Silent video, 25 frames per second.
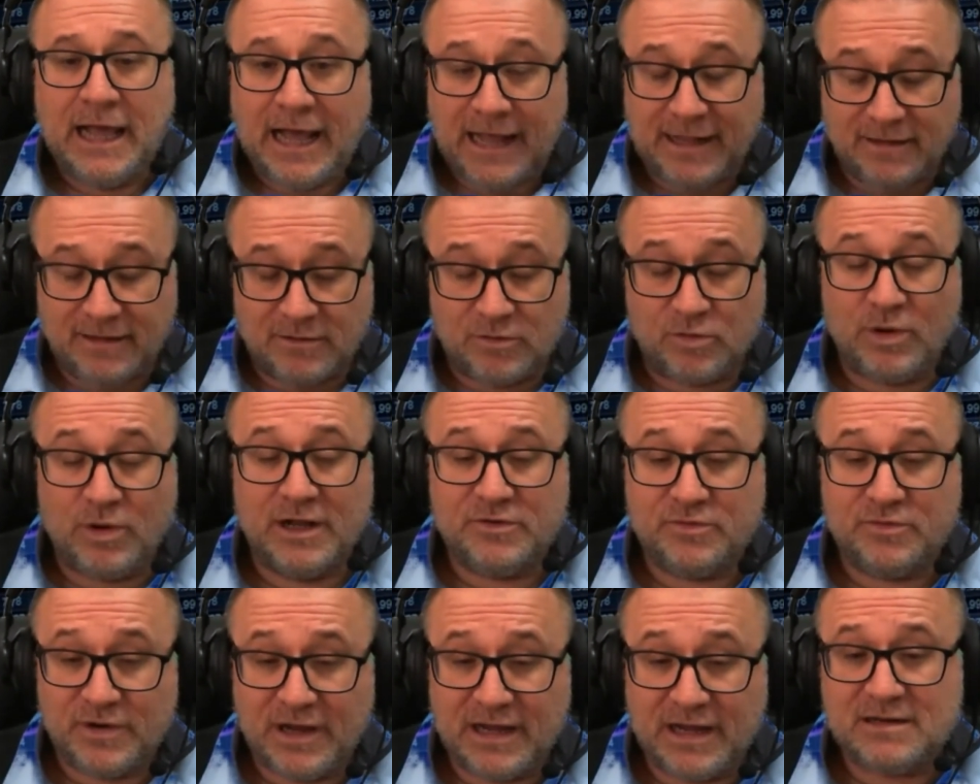And
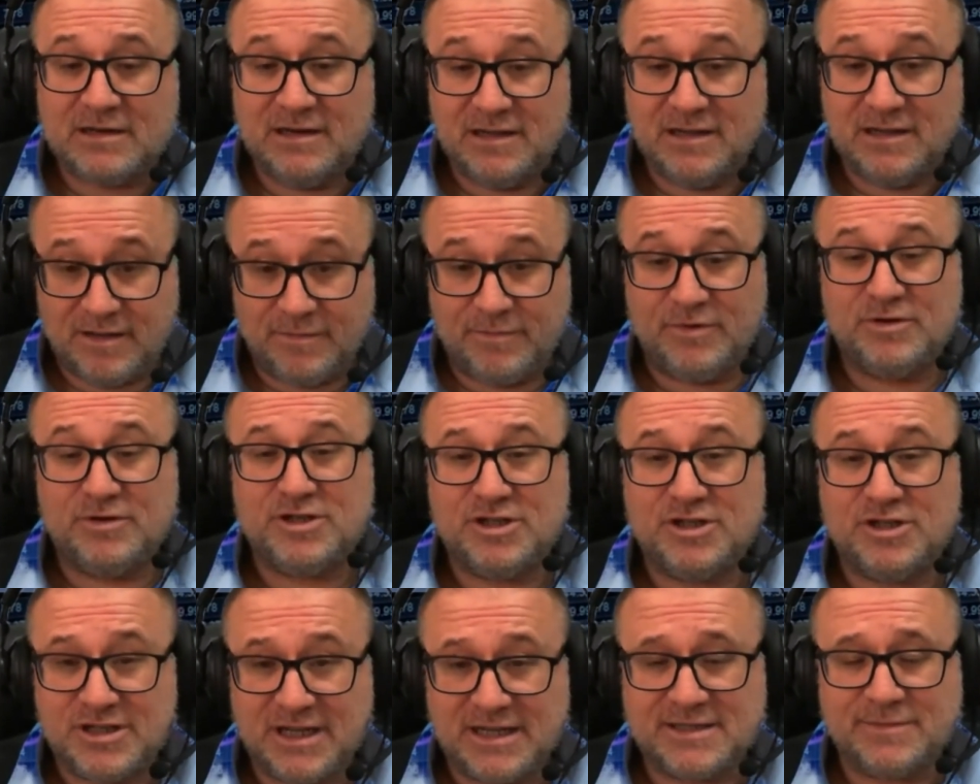quite rightly, the
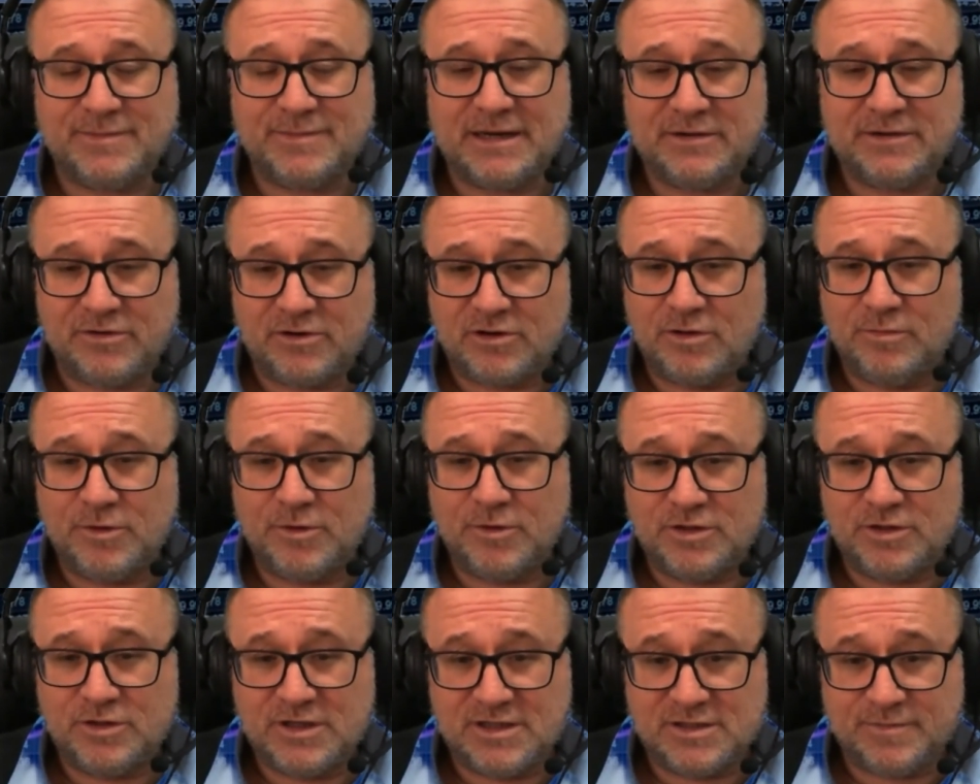British expatriate
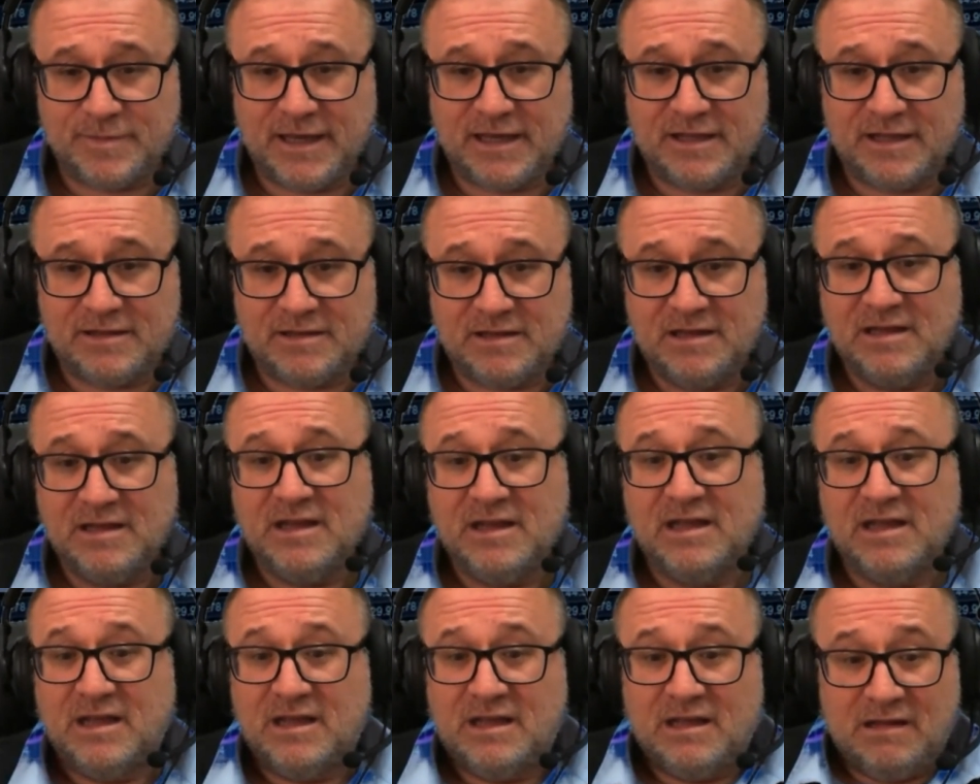community in Spain,
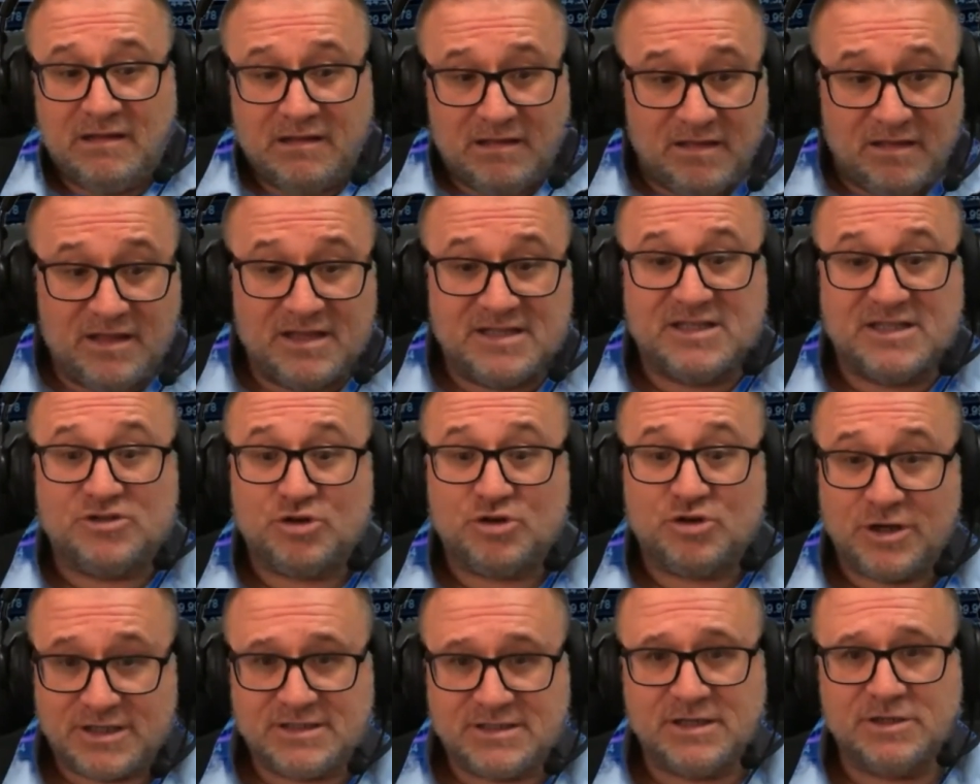there's a
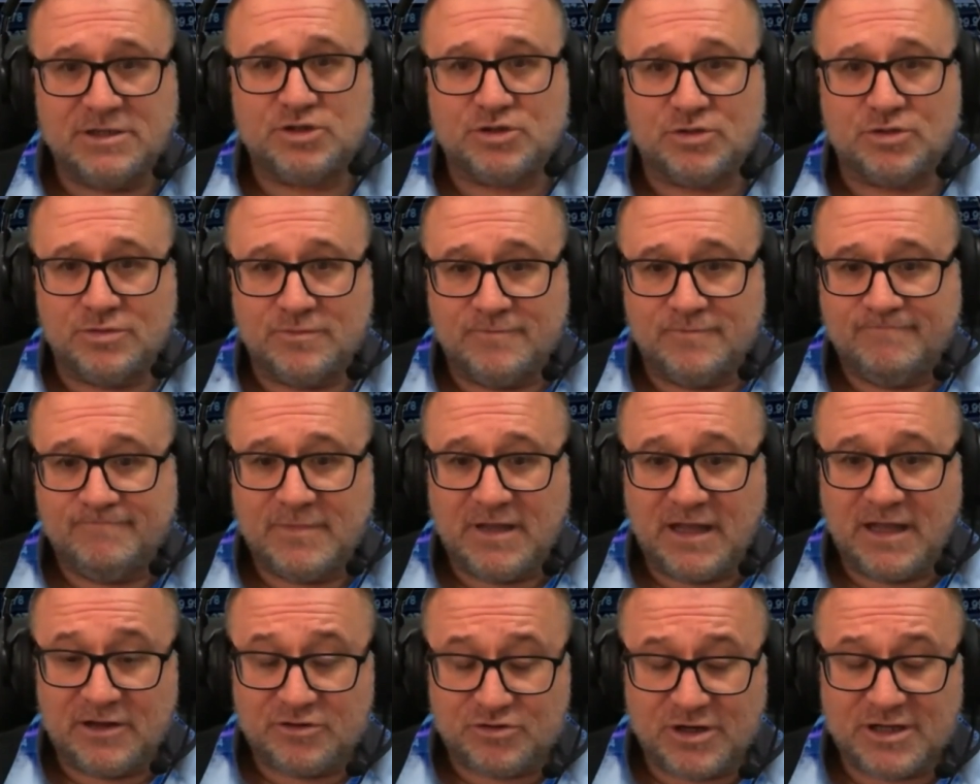trust issue
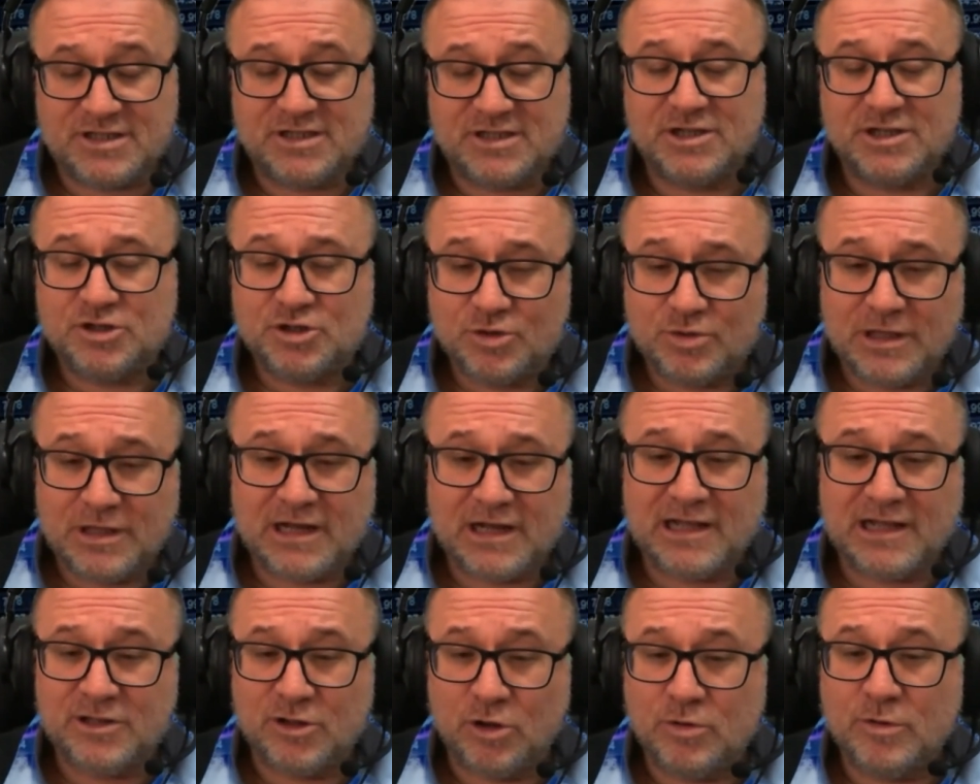
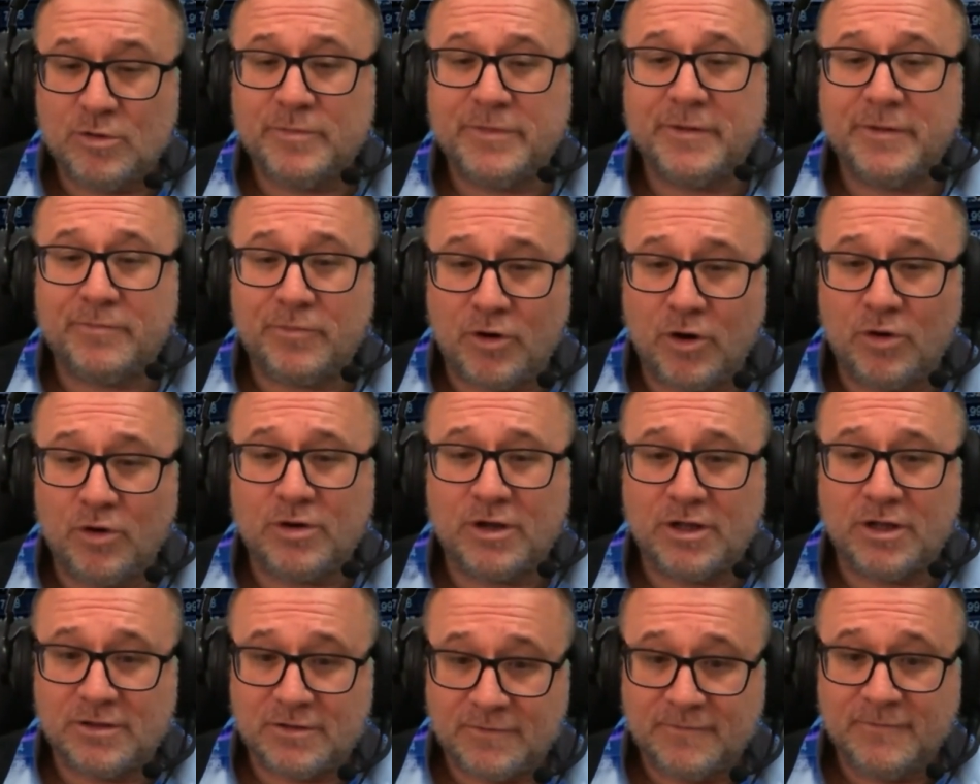that can only be
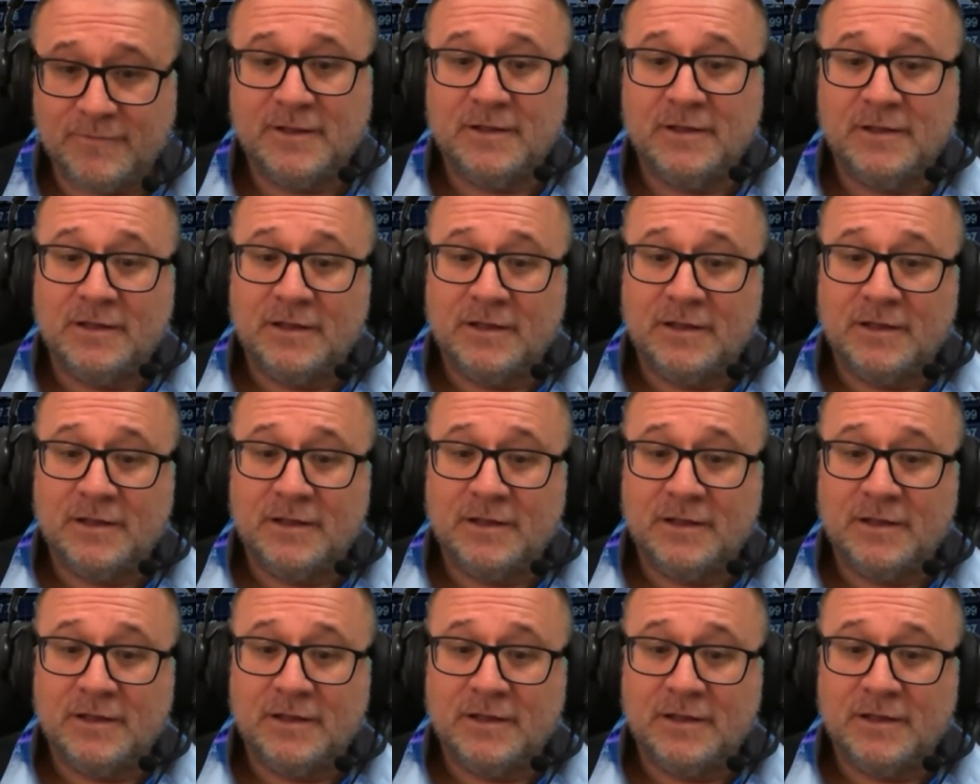broken